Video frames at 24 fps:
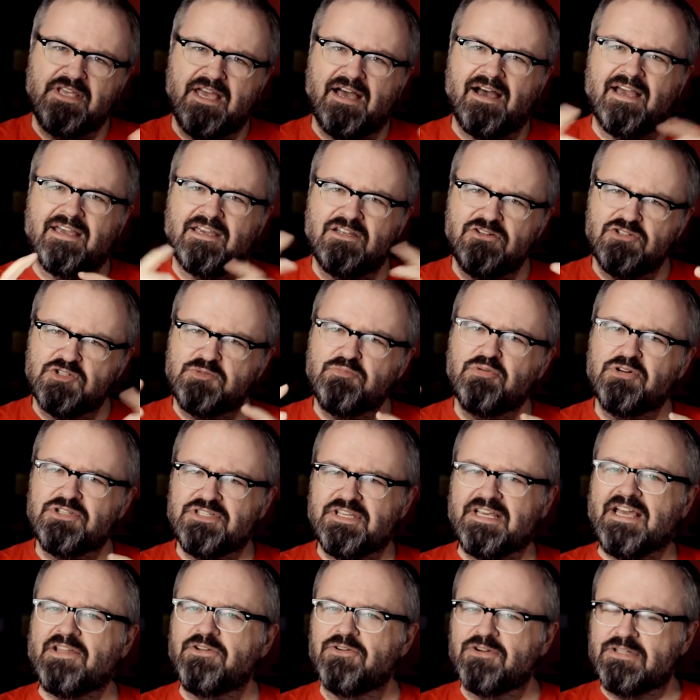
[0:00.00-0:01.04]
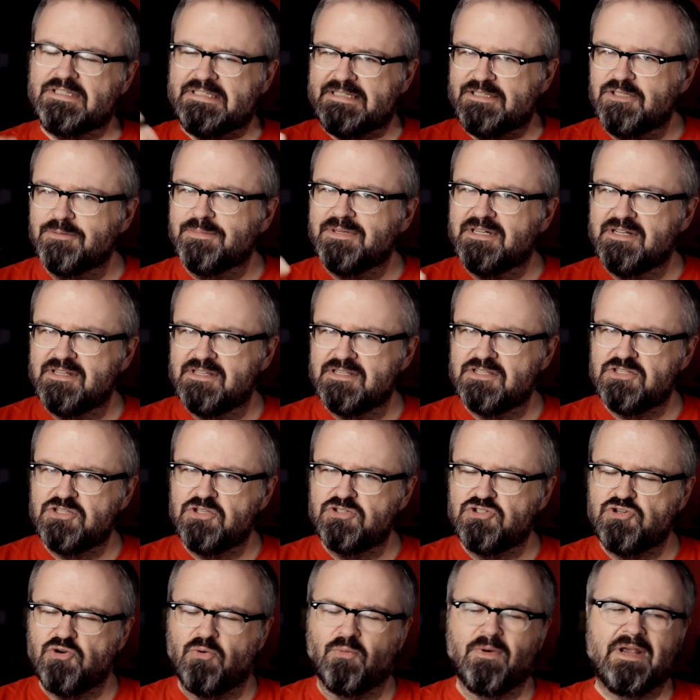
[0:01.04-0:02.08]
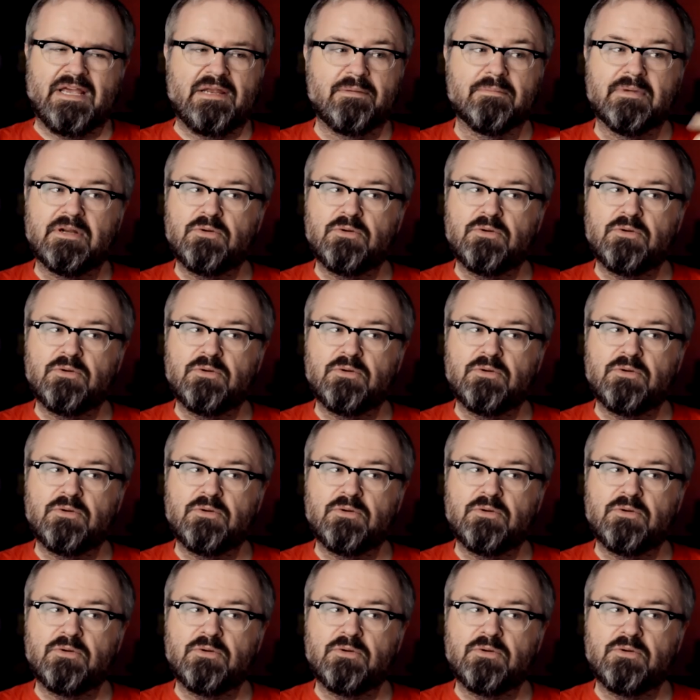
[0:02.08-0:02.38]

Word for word: yeah, I can just put together a little bit of this terrain.